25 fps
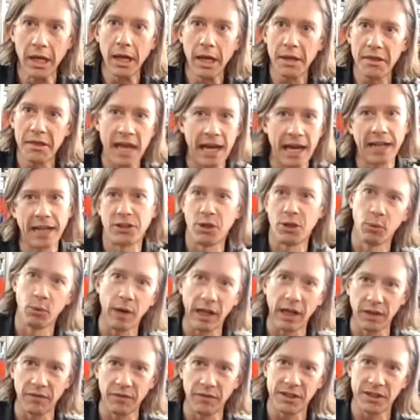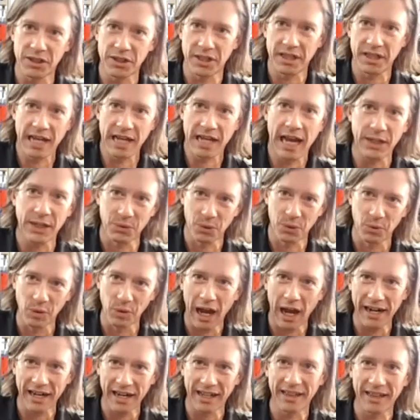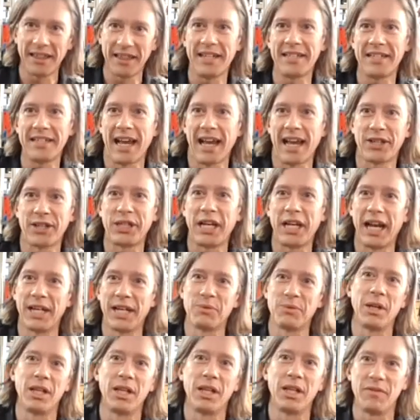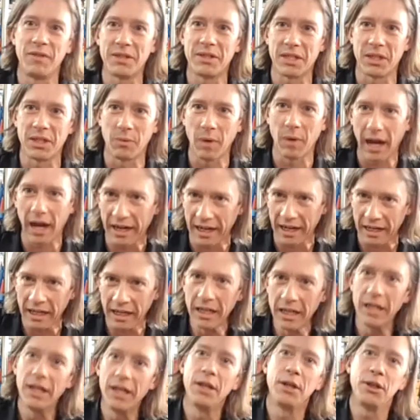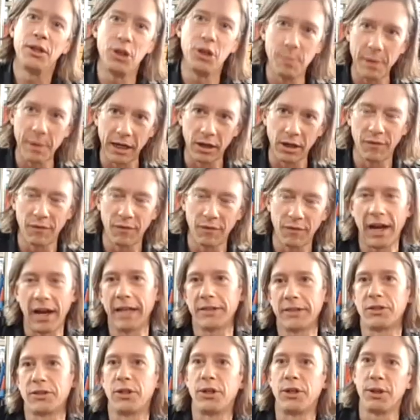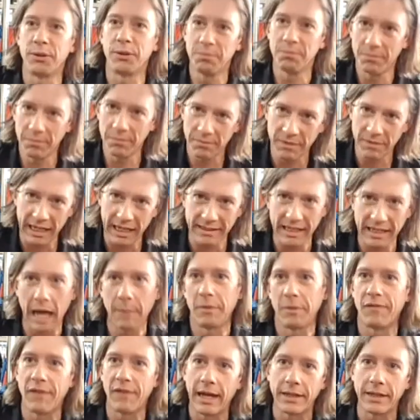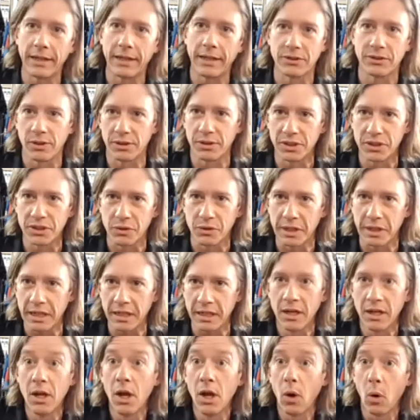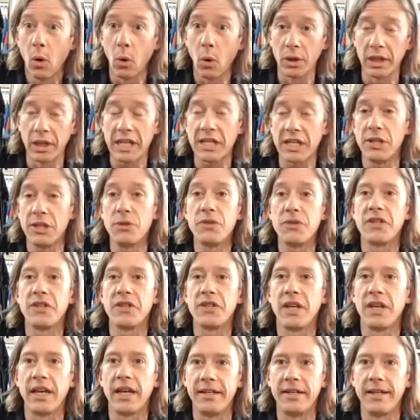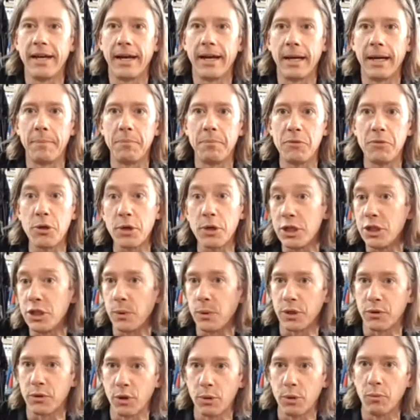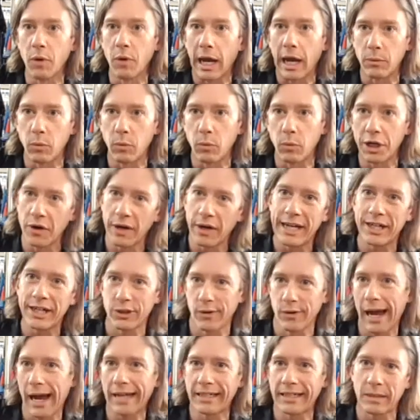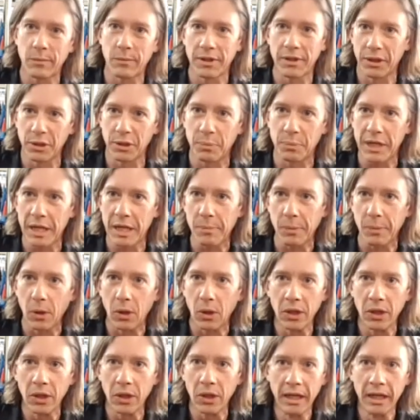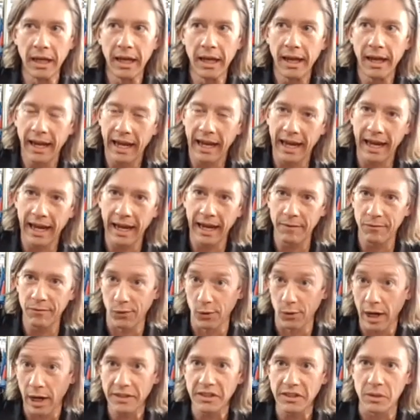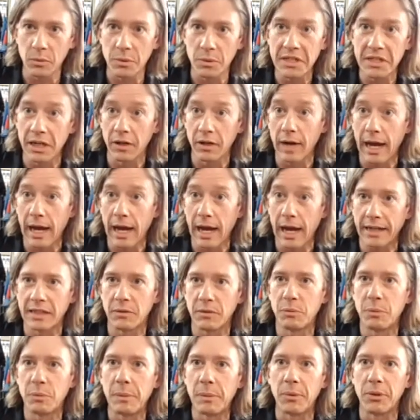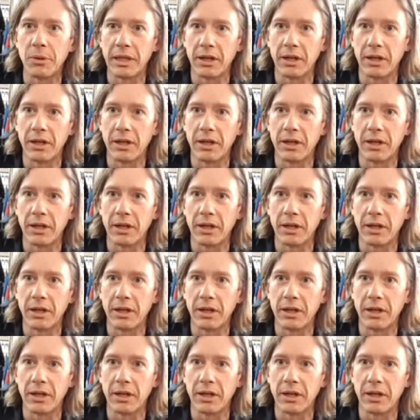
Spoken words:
that has no relevance to the actual riding. This actually has relevance to the riding. You pedal faster, things happen faster on the screen. or like you said, you can do a group ride where you're interacting with other people. And for us, it was interacting with people in our